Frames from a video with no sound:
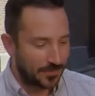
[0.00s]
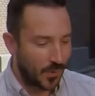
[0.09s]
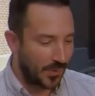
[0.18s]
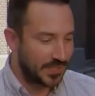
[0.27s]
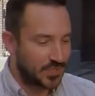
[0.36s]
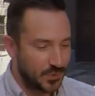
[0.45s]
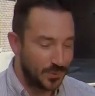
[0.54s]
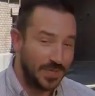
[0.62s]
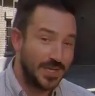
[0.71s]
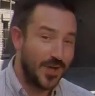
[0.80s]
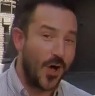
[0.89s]
I'm going
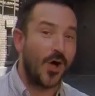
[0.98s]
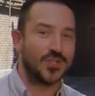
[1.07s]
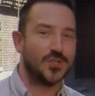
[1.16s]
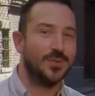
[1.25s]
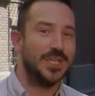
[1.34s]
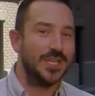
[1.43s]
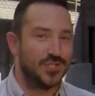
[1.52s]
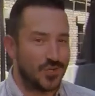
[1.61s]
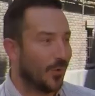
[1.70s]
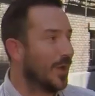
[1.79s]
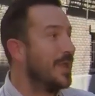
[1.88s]
to also
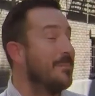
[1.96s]
need your